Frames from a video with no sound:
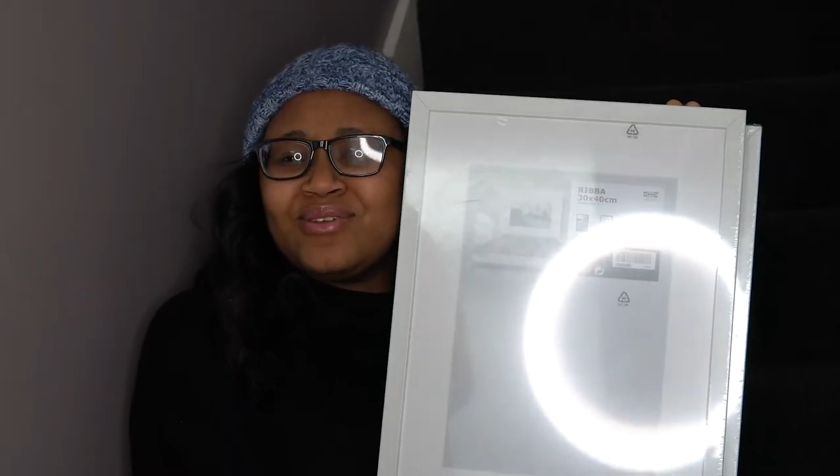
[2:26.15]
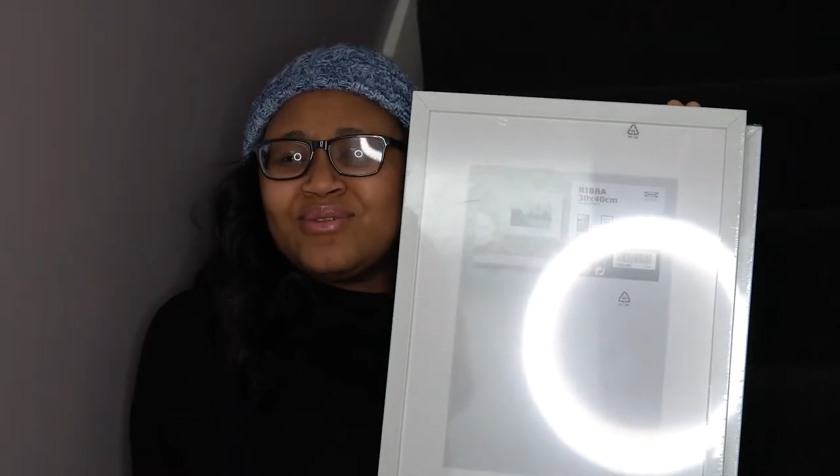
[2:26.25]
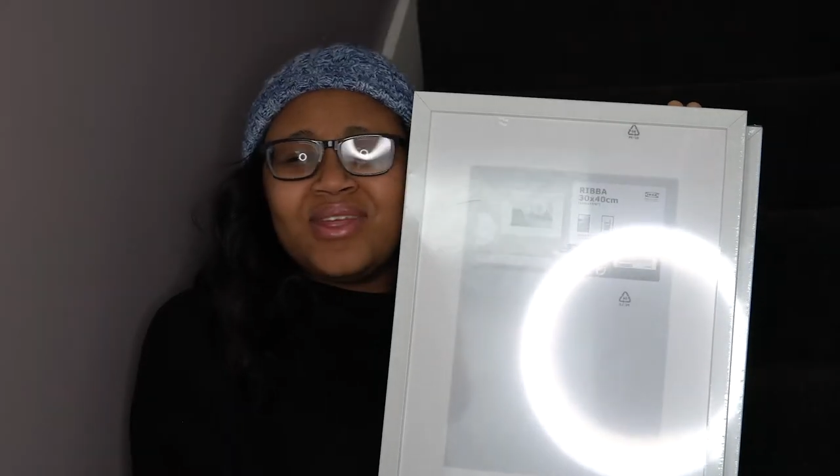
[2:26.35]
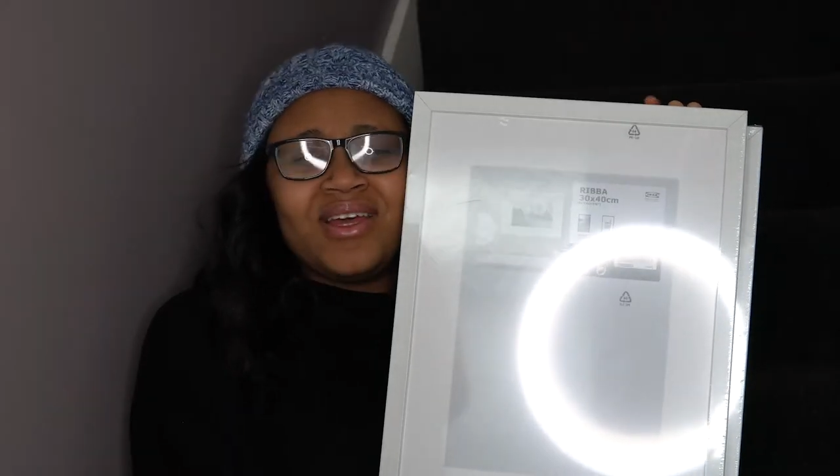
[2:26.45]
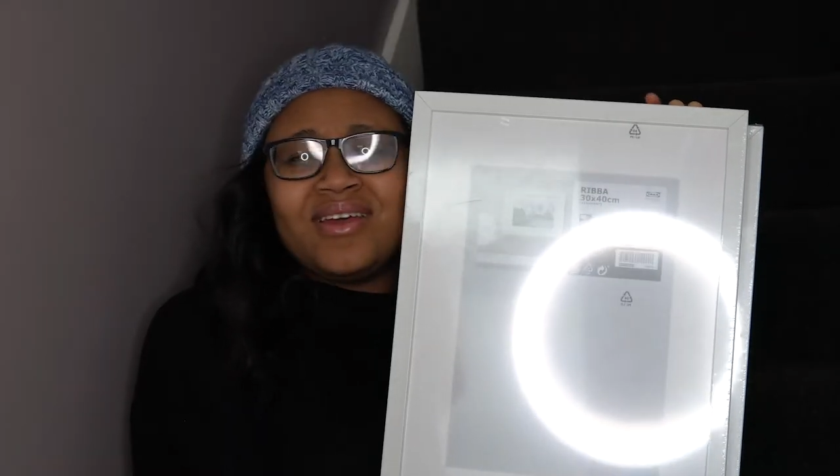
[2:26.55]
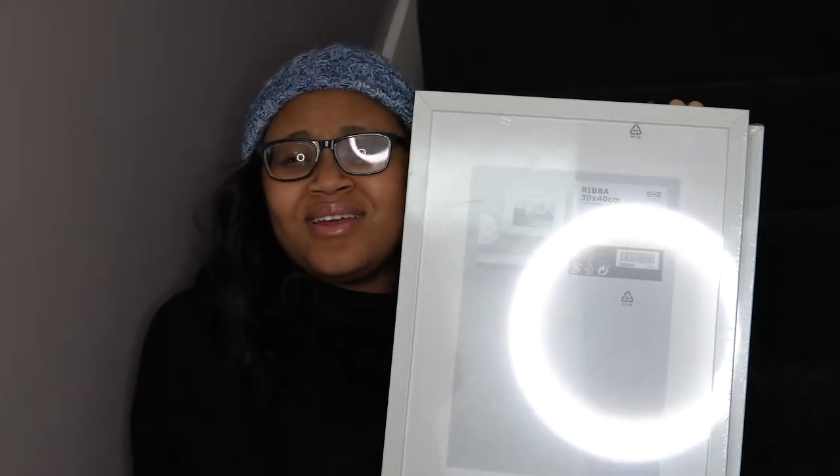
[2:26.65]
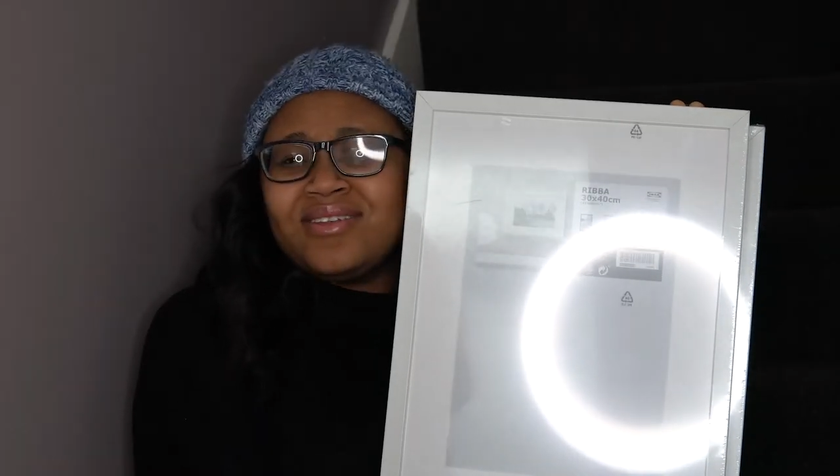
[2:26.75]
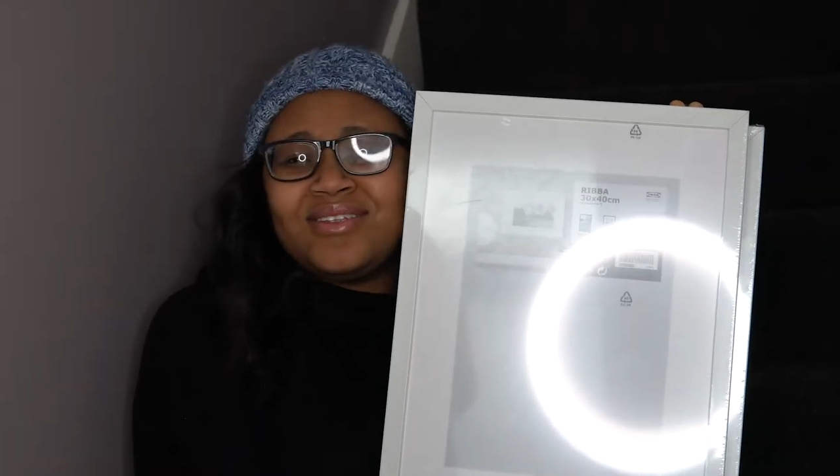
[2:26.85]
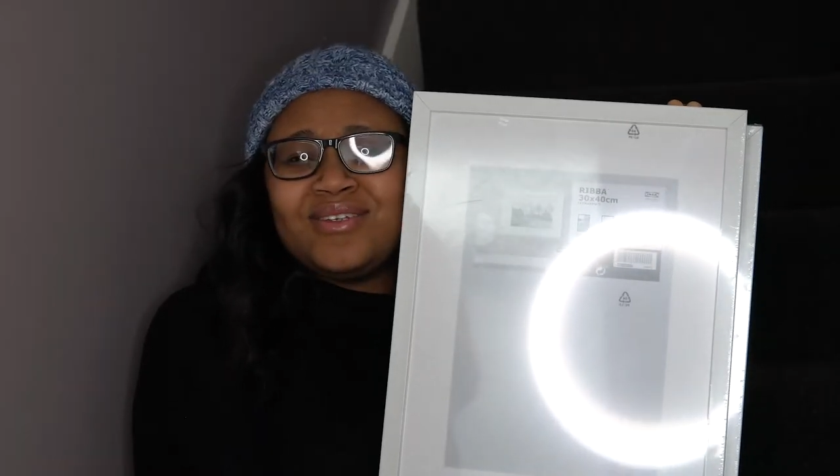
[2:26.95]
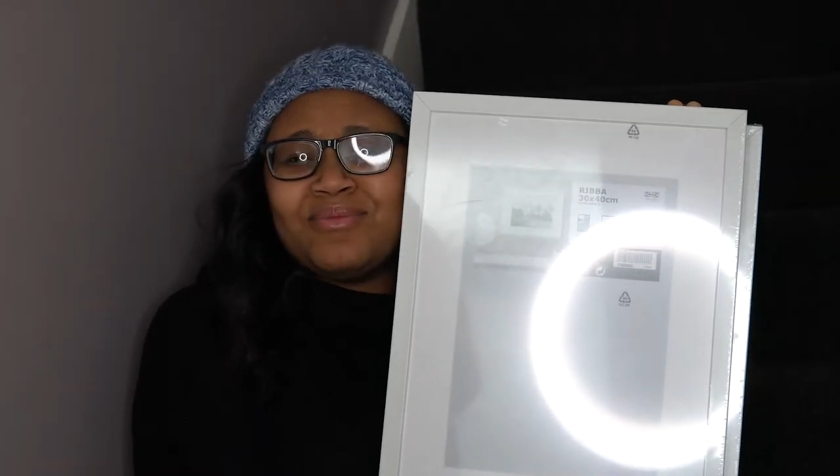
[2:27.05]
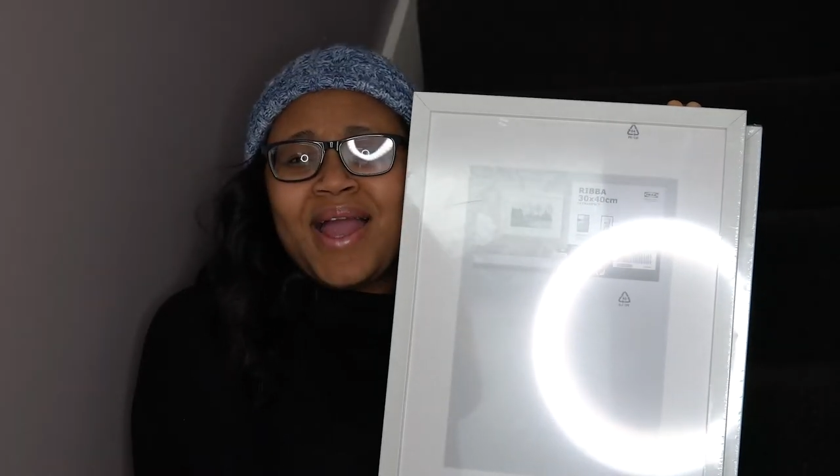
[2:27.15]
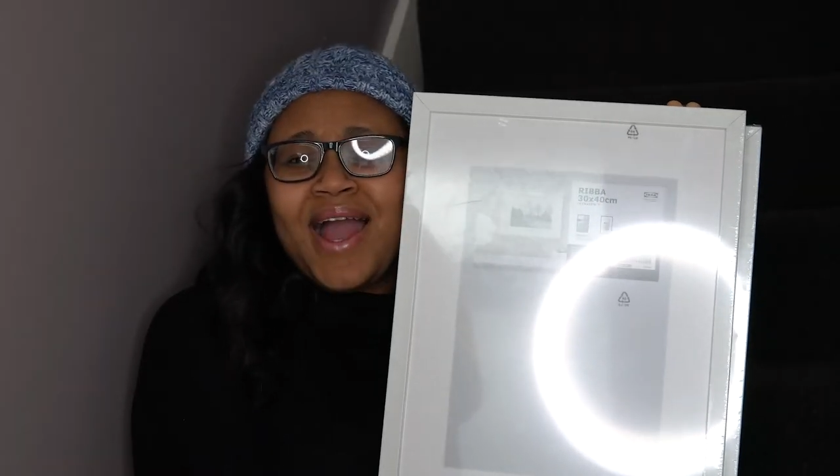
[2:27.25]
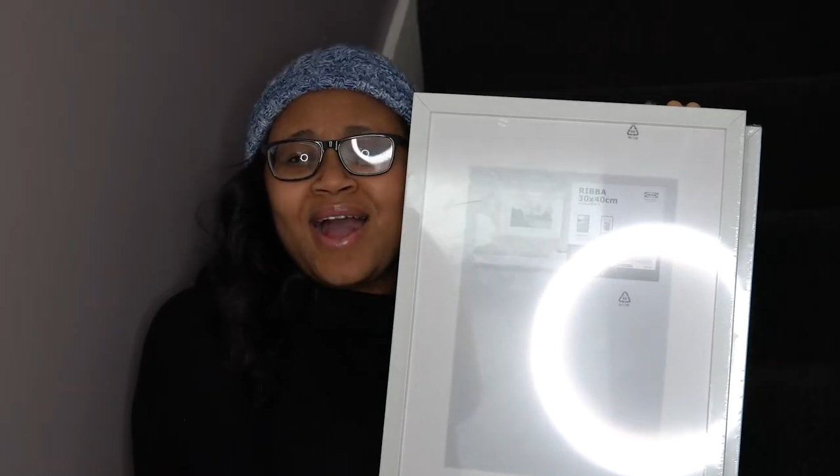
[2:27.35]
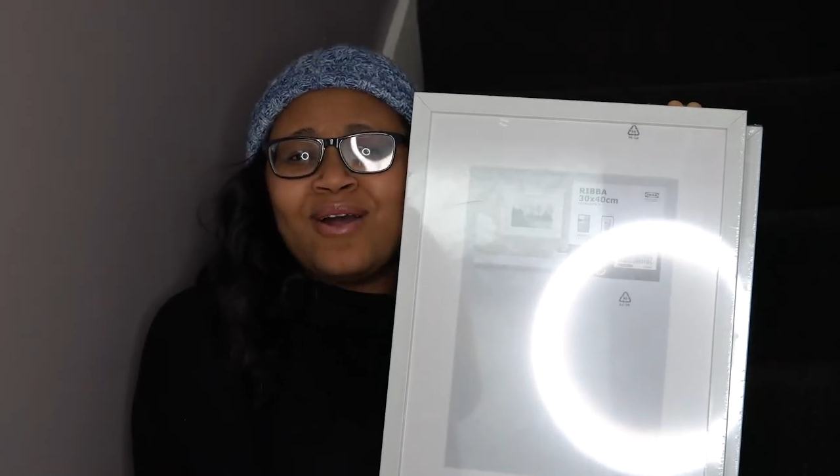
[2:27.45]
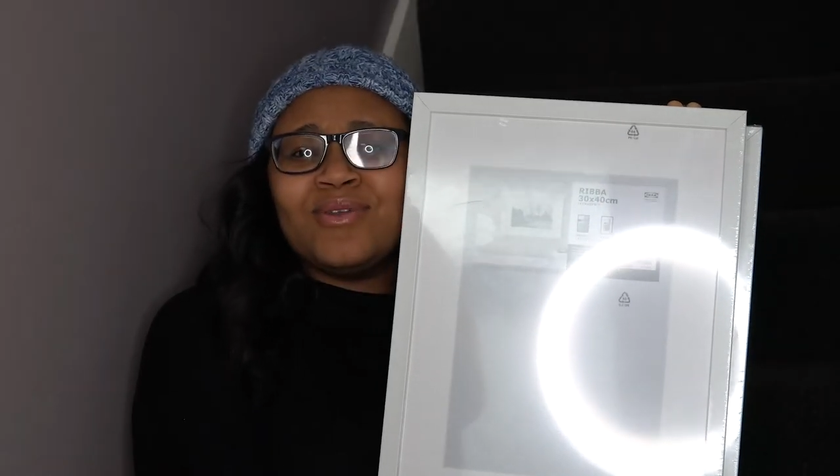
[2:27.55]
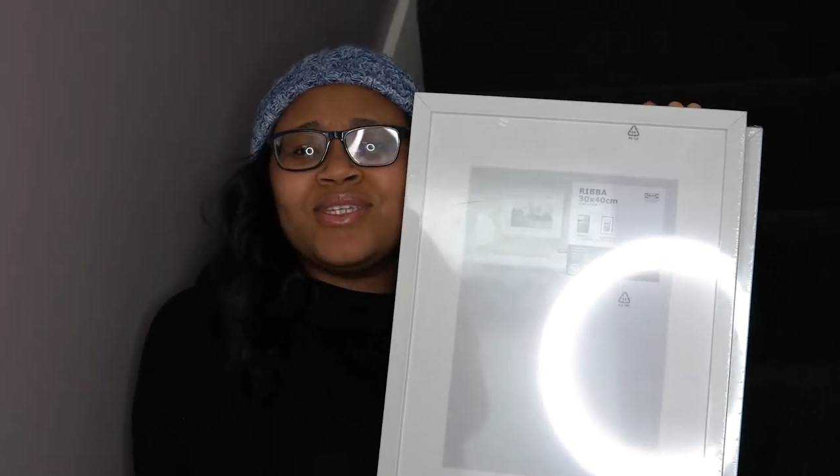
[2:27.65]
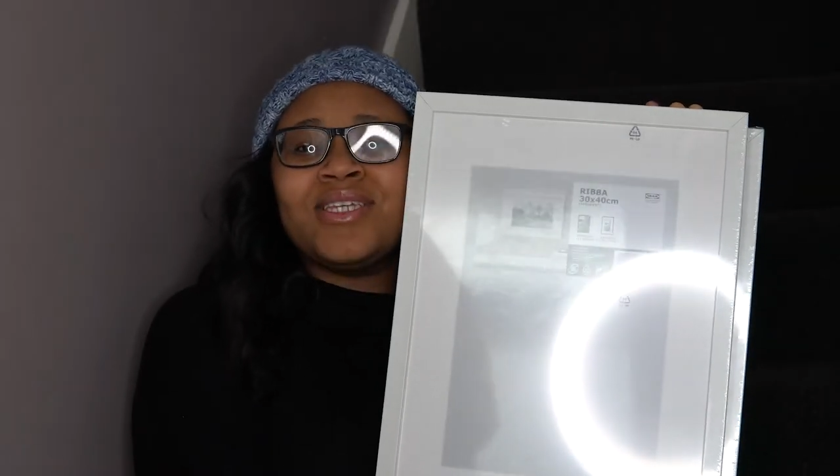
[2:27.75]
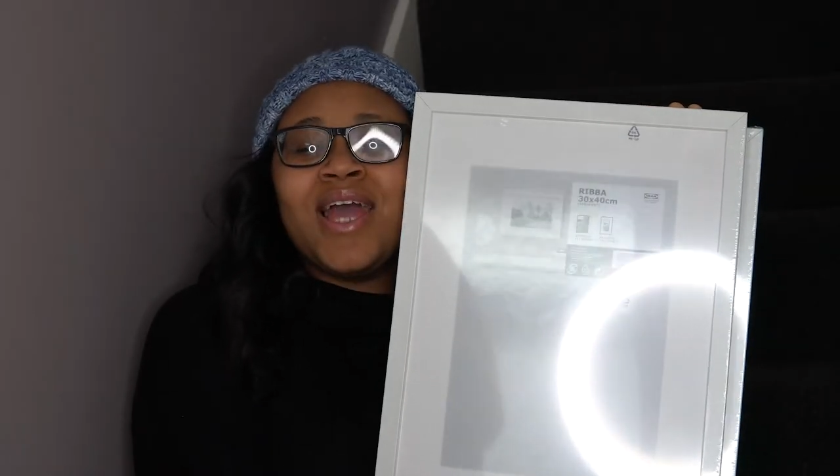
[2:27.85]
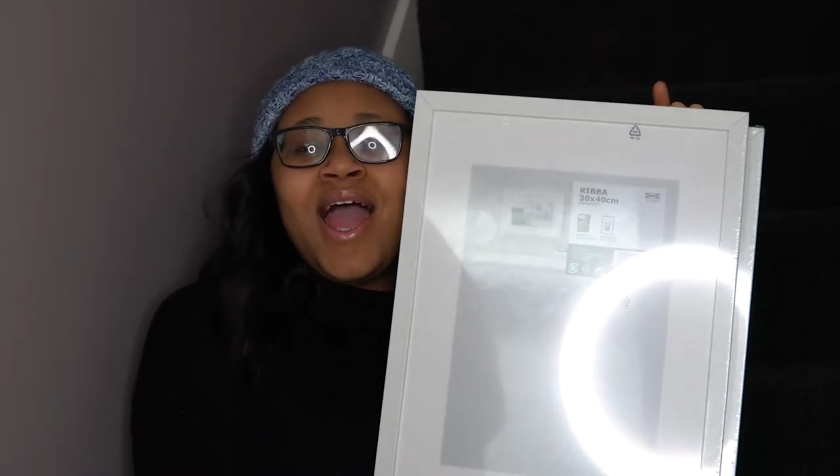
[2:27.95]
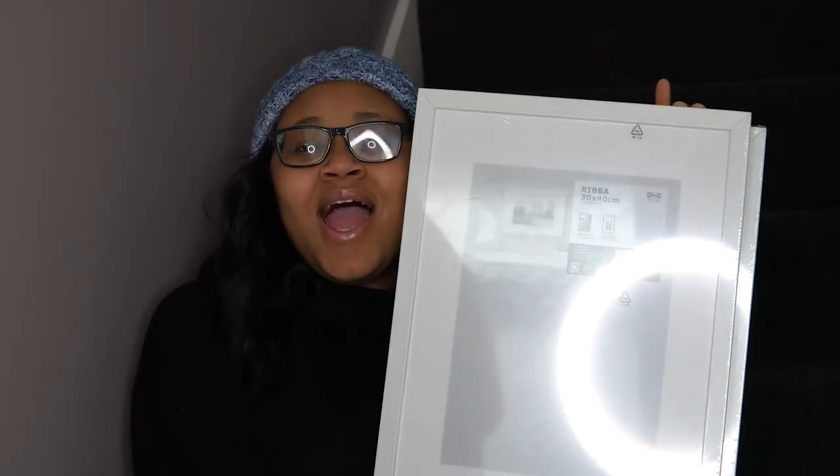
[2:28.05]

to my house.